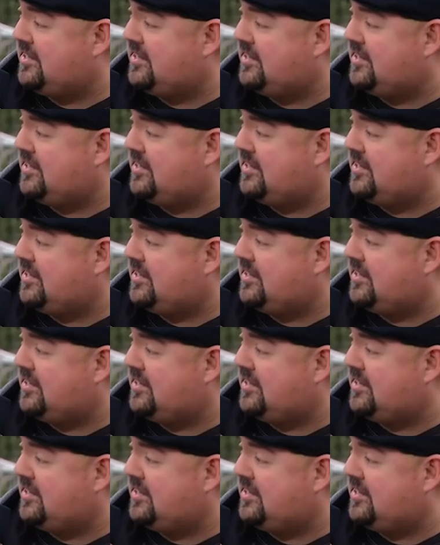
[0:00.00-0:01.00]

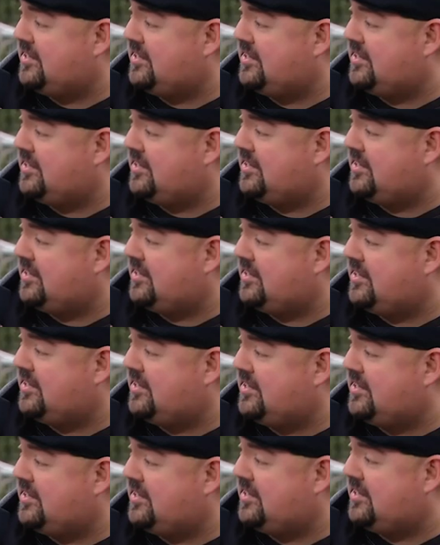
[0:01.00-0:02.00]

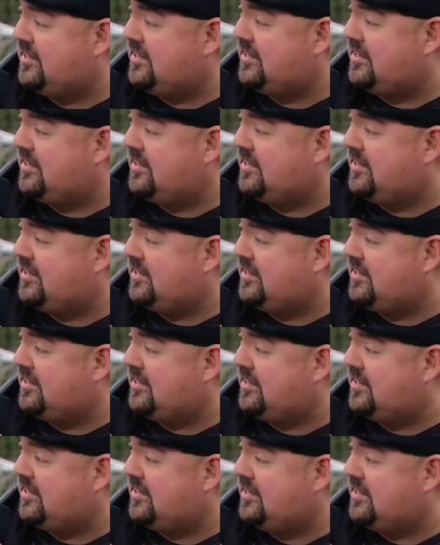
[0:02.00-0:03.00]

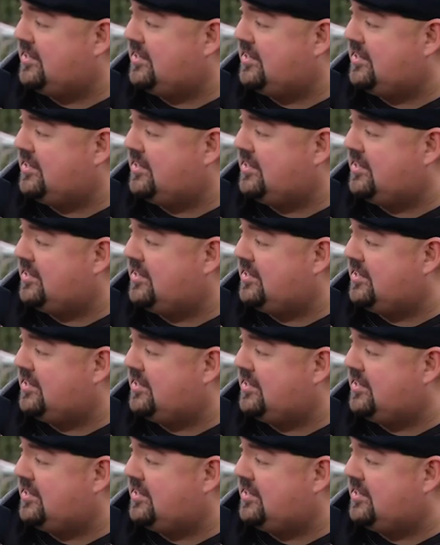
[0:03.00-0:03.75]
This person isn't speaking.